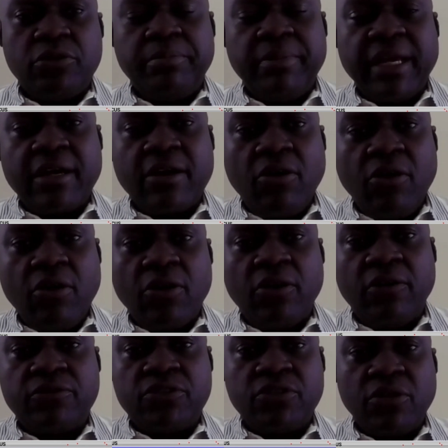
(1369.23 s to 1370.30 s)
to make
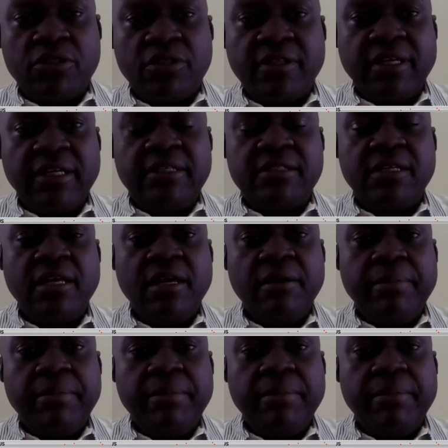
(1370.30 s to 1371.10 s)
all of such things